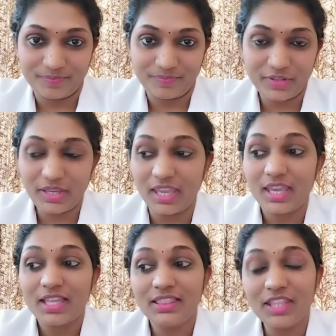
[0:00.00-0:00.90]
Okay,
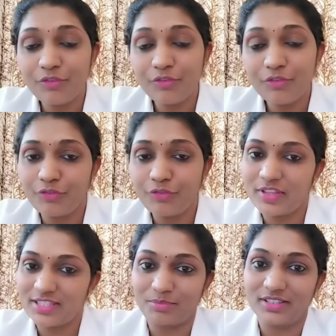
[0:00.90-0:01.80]
the first
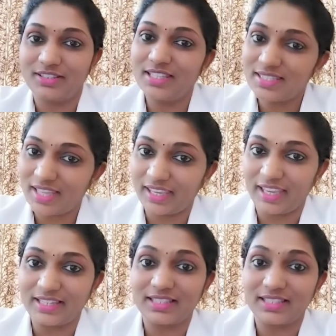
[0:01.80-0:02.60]
chapter, the second,